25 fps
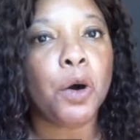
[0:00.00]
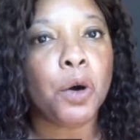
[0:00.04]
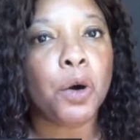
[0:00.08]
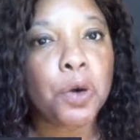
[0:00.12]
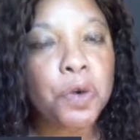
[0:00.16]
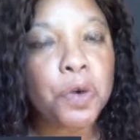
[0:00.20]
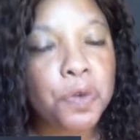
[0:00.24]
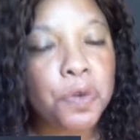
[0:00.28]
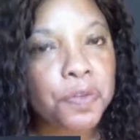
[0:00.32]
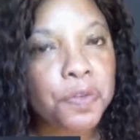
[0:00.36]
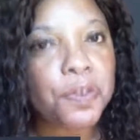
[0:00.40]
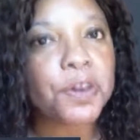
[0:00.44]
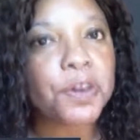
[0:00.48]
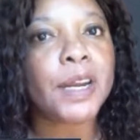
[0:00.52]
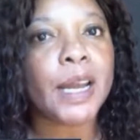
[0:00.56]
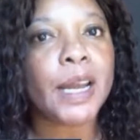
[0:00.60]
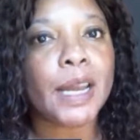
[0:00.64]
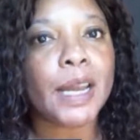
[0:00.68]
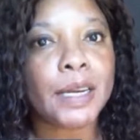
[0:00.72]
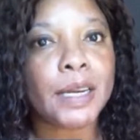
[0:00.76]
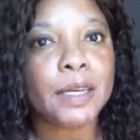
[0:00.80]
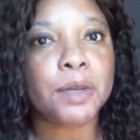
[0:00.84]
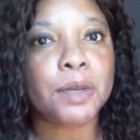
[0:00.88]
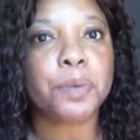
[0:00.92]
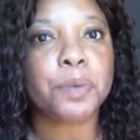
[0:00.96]
over
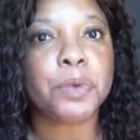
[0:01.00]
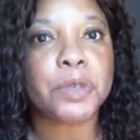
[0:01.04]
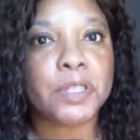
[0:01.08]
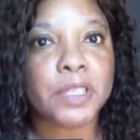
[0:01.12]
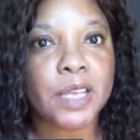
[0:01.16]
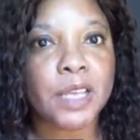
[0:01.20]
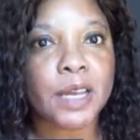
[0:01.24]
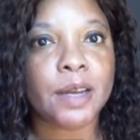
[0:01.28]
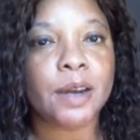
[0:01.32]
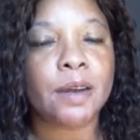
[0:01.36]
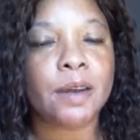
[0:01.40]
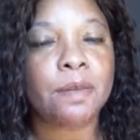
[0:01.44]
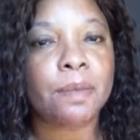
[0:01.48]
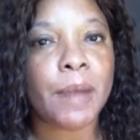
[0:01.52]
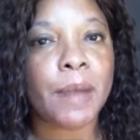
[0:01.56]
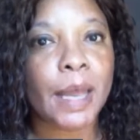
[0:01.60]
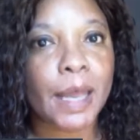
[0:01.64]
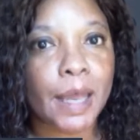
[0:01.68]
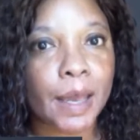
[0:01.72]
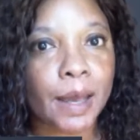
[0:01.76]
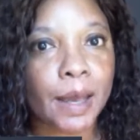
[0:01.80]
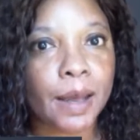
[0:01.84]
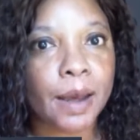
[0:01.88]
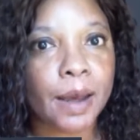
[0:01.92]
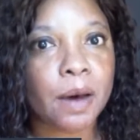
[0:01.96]
90% of my
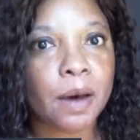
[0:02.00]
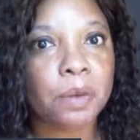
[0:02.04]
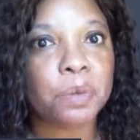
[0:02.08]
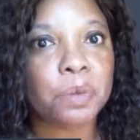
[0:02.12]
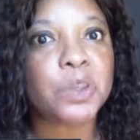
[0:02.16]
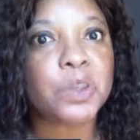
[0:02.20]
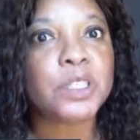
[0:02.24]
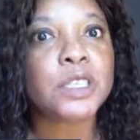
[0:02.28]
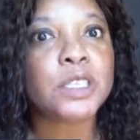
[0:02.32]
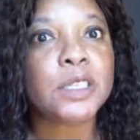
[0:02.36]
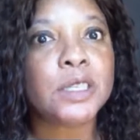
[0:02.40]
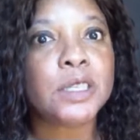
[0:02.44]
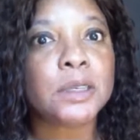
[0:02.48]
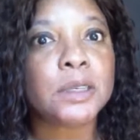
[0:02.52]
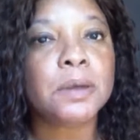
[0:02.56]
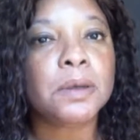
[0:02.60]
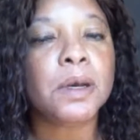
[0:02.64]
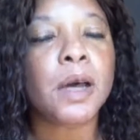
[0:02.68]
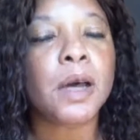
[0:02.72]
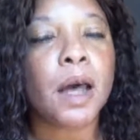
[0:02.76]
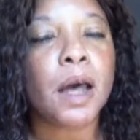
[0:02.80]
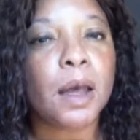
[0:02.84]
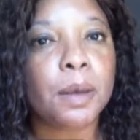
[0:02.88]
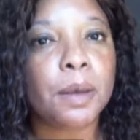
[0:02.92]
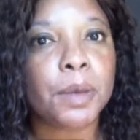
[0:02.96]
income was still
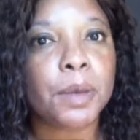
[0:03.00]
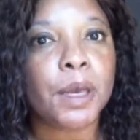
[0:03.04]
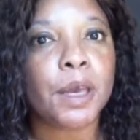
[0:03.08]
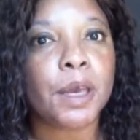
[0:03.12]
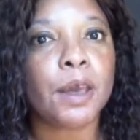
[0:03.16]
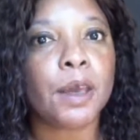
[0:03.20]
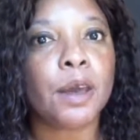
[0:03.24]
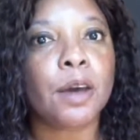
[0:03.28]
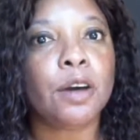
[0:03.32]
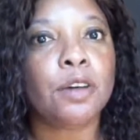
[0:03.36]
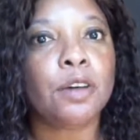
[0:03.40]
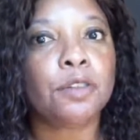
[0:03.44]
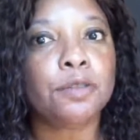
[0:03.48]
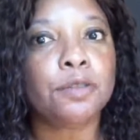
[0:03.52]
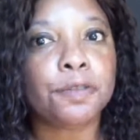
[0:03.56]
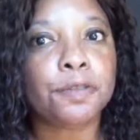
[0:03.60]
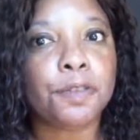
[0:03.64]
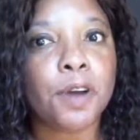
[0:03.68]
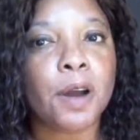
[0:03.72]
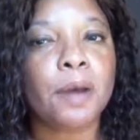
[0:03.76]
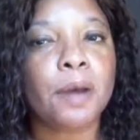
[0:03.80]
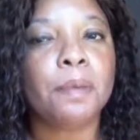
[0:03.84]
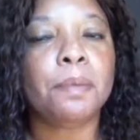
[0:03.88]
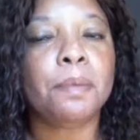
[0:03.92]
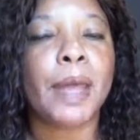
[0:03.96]
coming
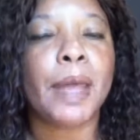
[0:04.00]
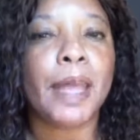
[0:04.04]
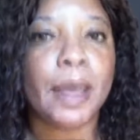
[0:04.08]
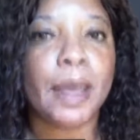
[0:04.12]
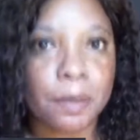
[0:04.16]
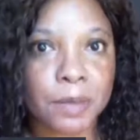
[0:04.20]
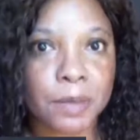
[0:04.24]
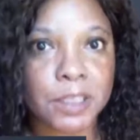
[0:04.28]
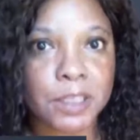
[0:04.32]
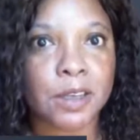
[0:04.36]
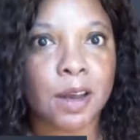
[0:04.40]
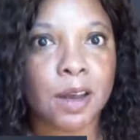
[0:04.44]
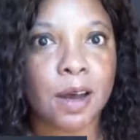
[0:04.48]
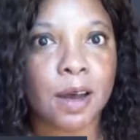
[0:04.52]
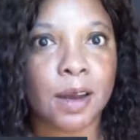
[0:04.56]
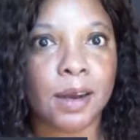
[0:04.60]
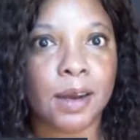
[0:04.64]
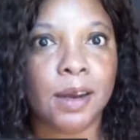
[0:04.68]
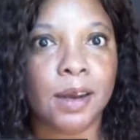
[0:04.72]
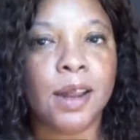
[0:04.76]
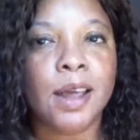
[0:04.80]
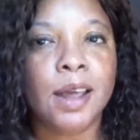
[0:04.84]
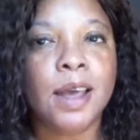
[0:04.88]
from Amazon.